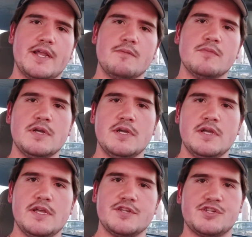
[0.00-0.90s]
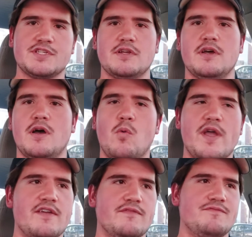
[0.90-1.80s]
him, is just a
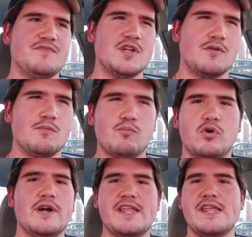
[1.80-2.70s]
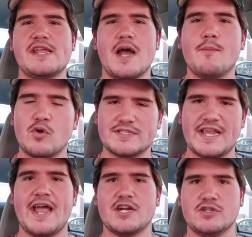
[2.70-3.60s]
way of, prettying up what's
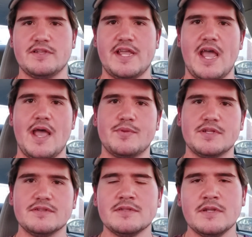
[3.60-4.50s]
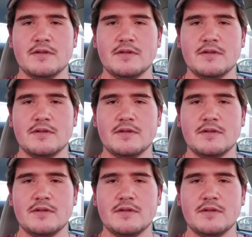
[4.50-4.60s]
actually happening.